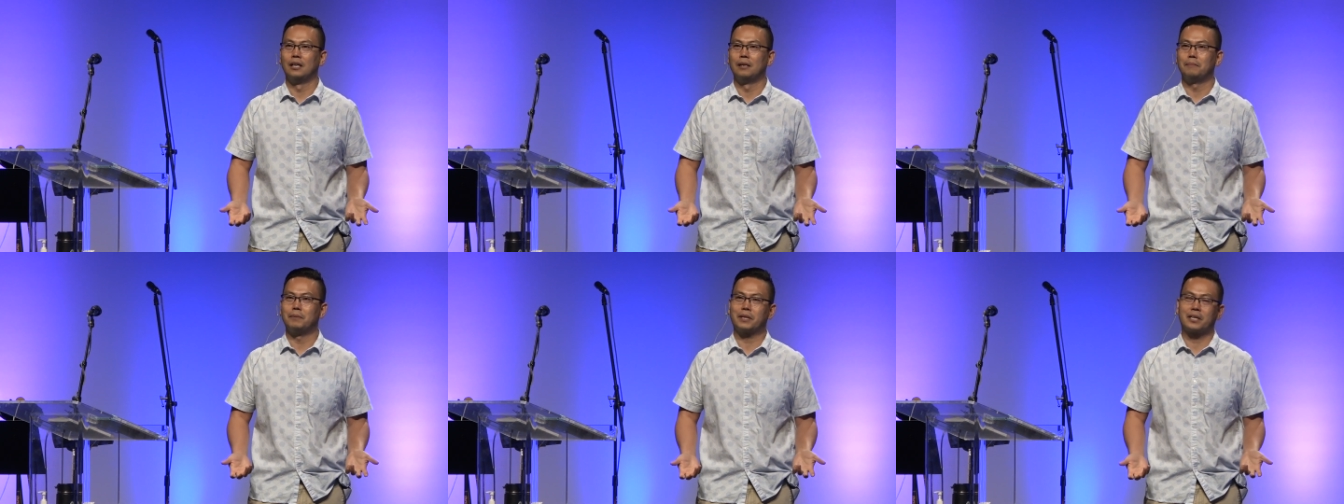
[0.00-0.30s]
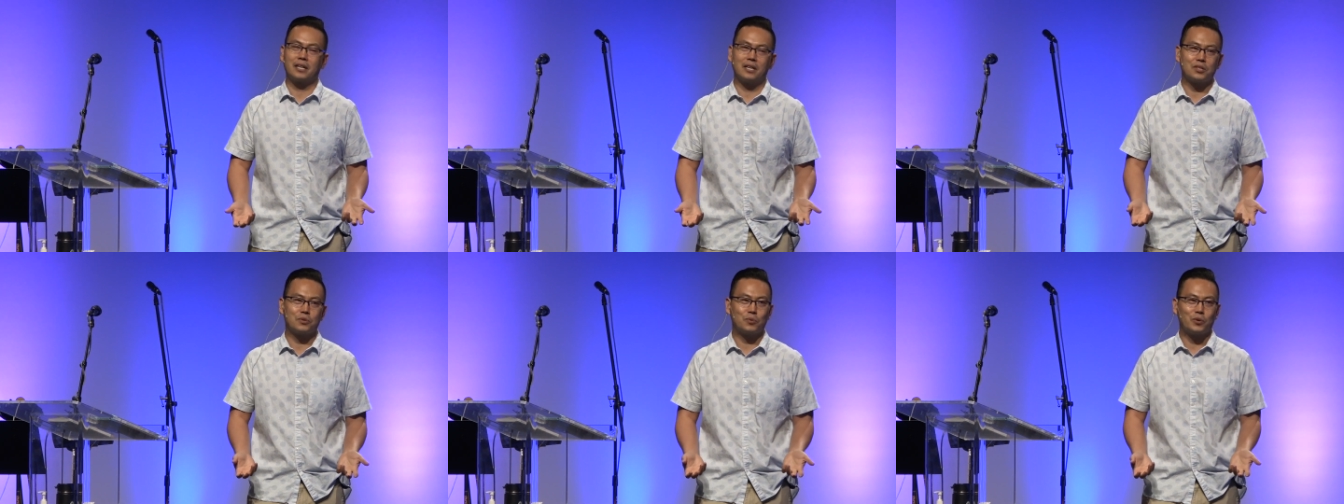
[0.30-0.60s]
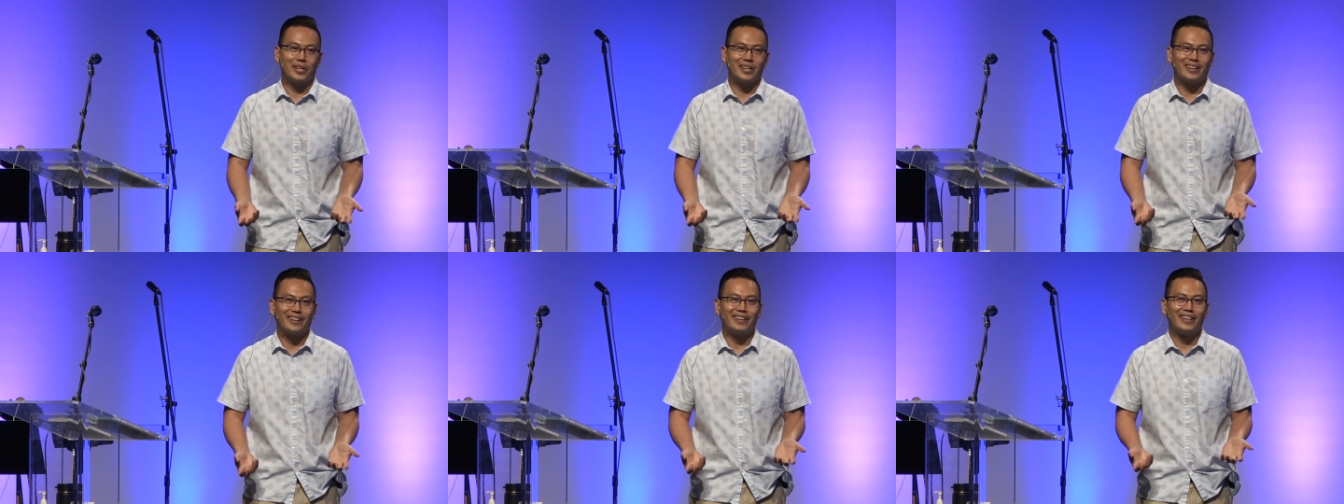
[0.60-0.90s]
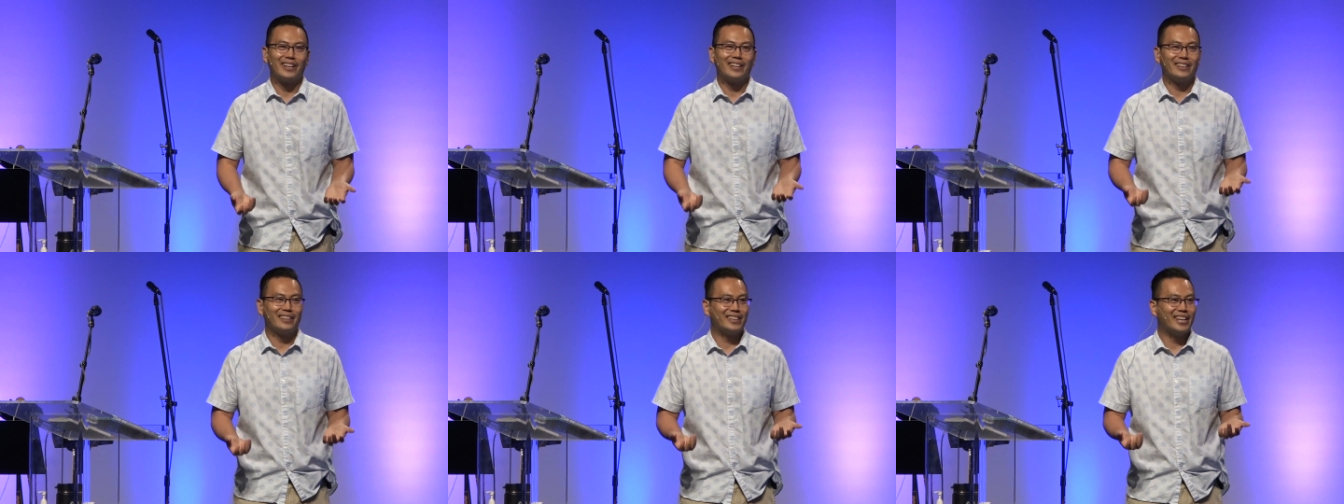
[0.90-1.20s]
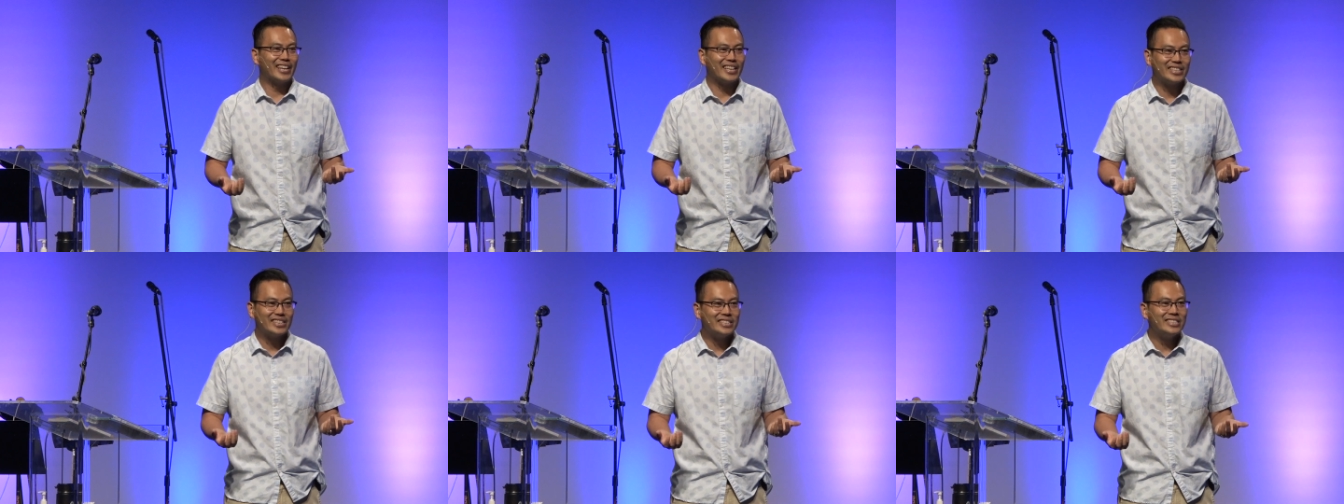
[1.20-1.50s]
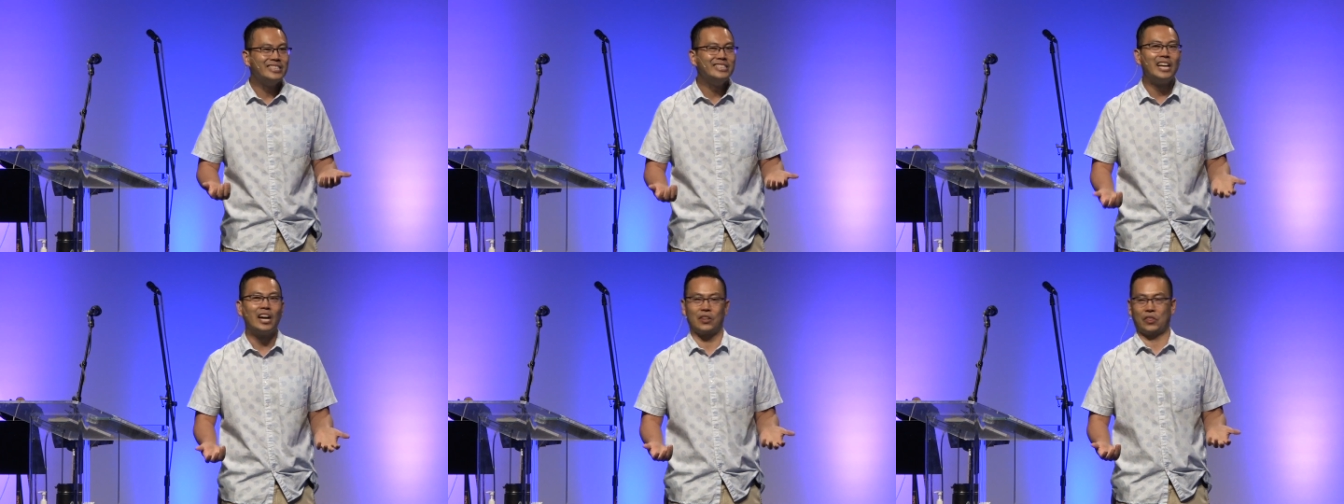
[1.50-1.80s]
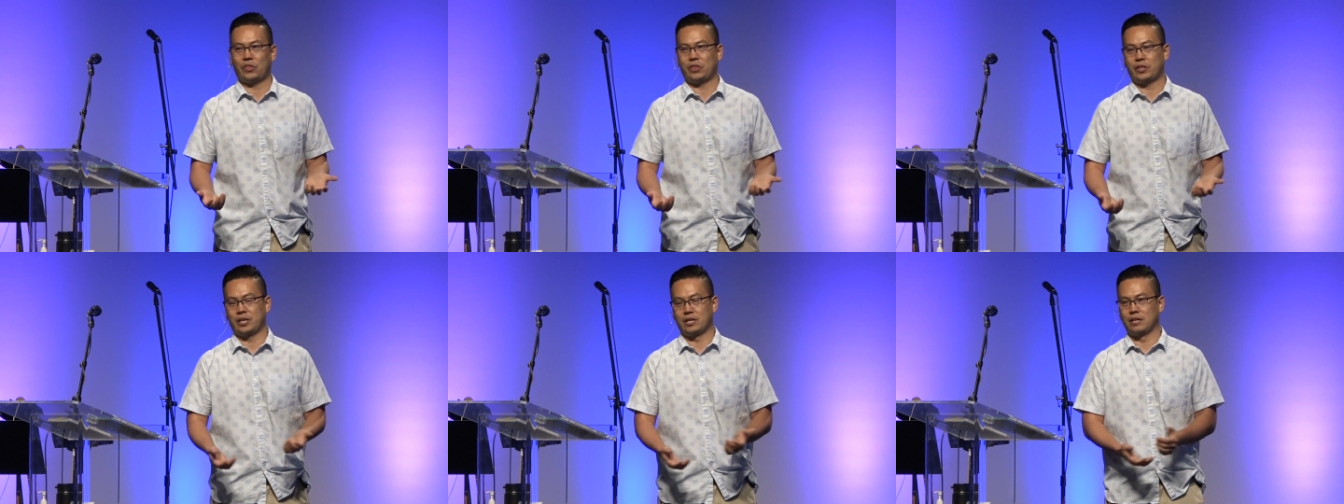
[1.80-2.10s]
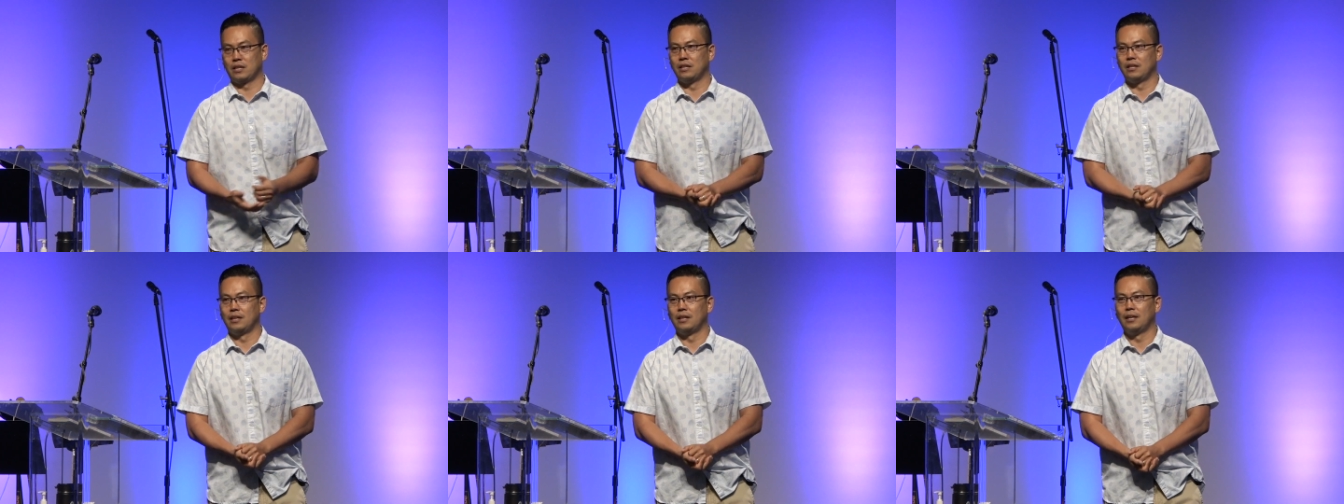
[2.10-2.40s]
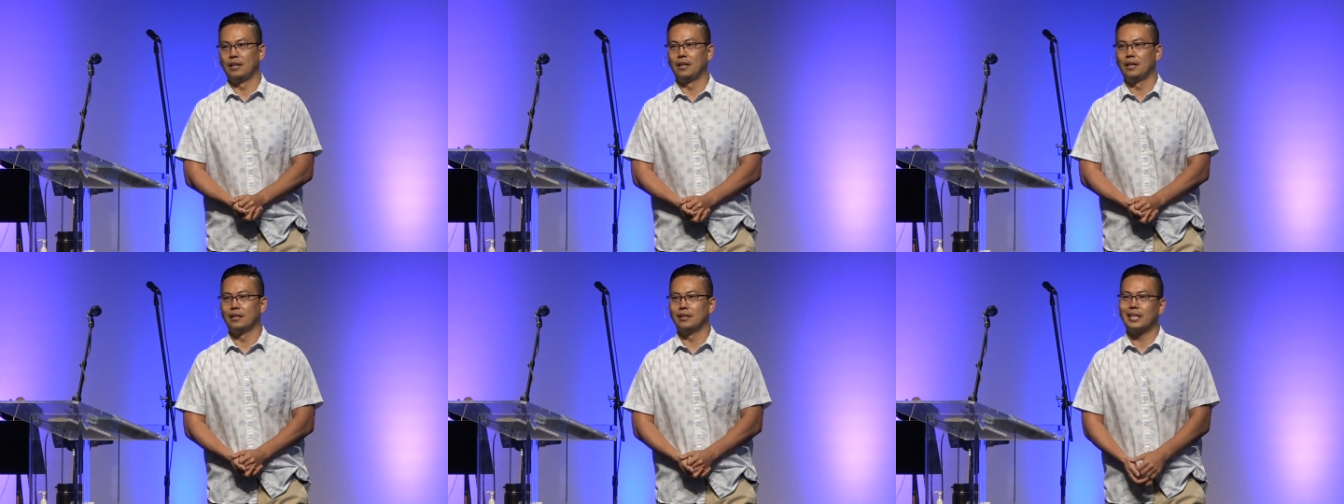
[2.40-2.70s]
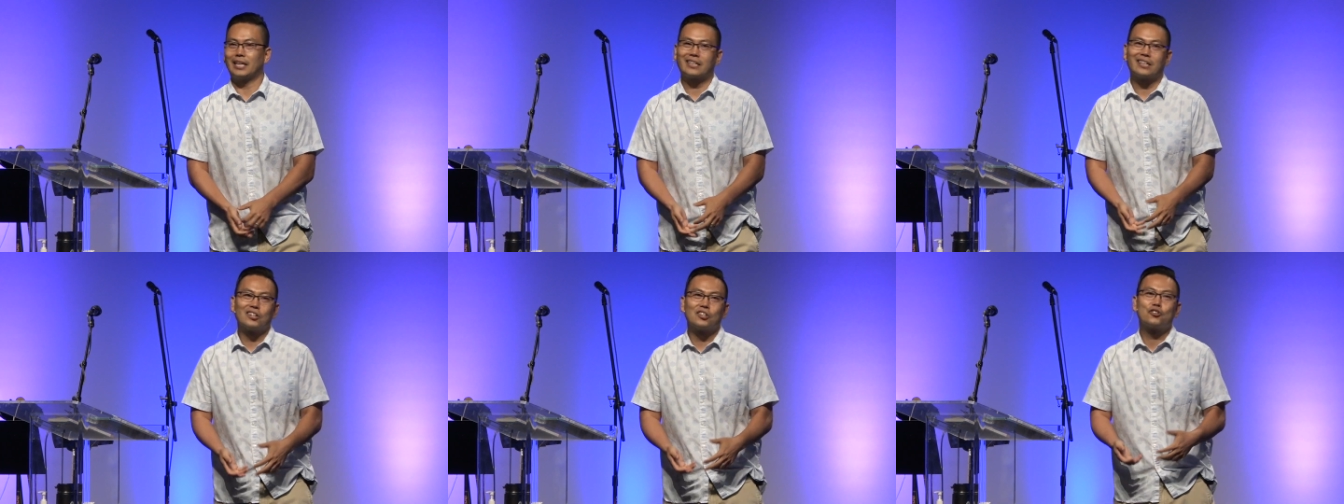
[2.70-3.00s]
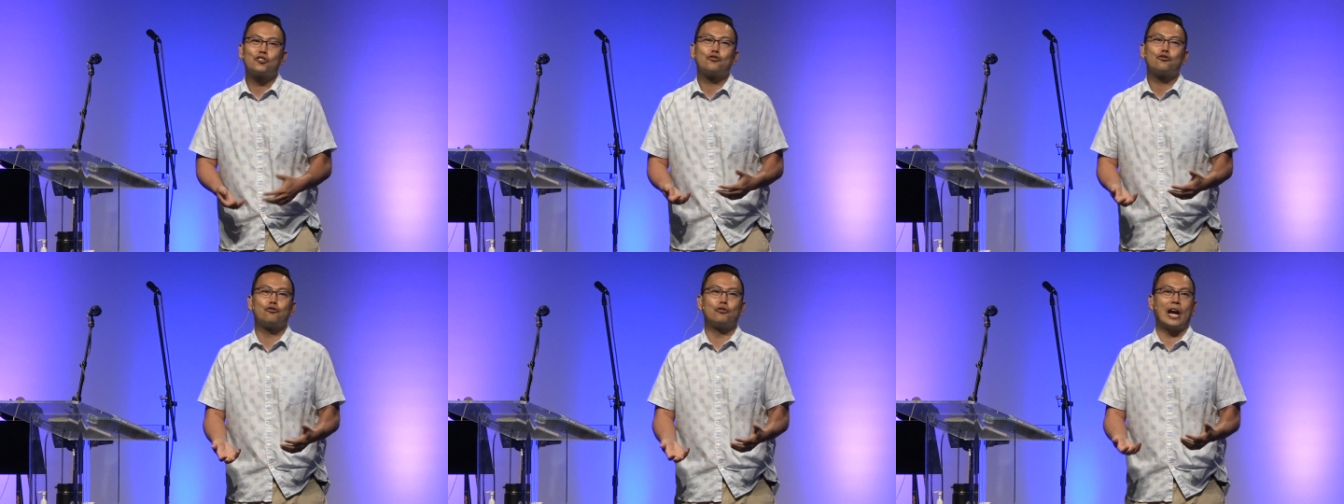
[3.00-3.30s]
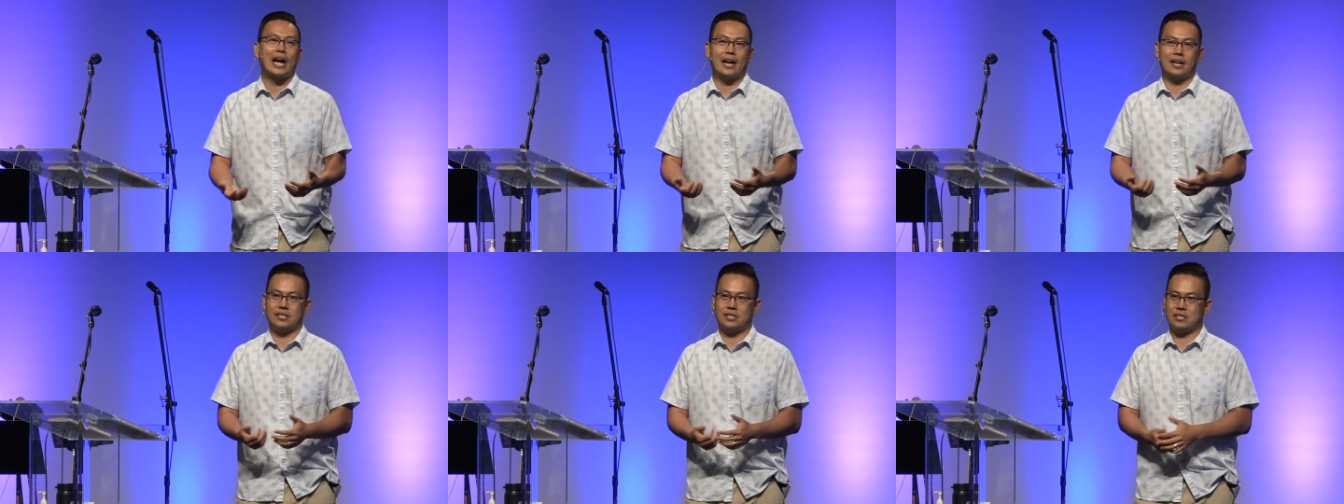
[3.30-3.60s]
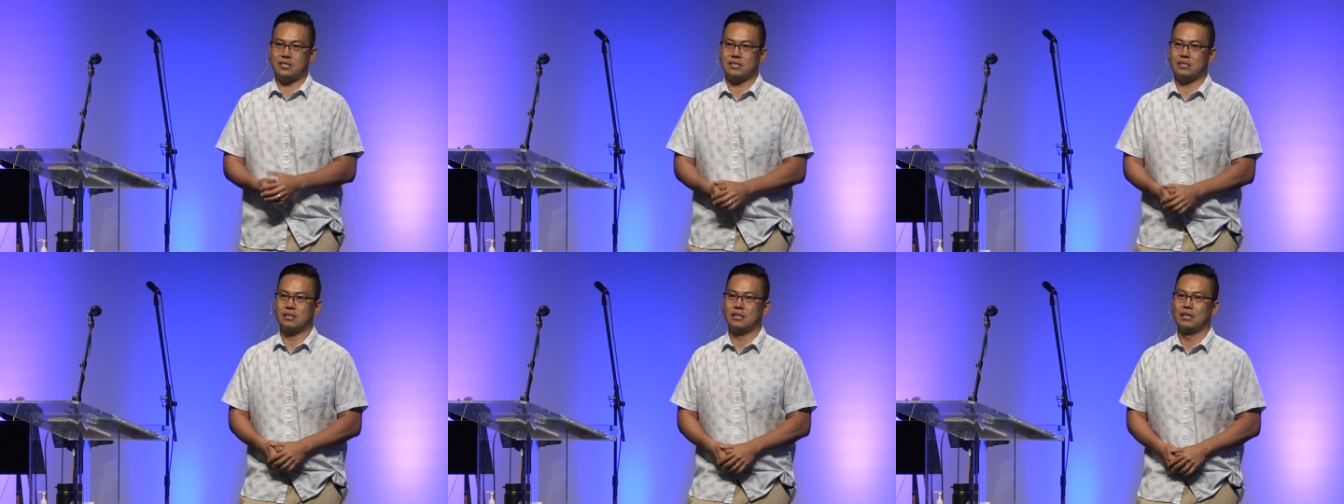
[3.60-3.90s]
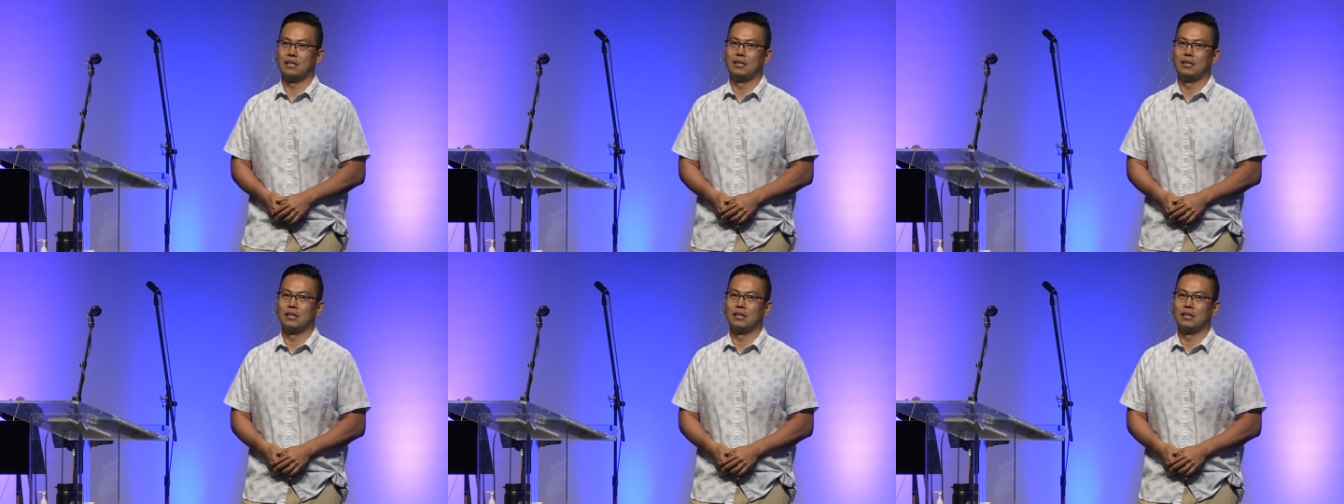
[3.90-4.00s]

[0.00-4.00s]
because we are like nothing like a grass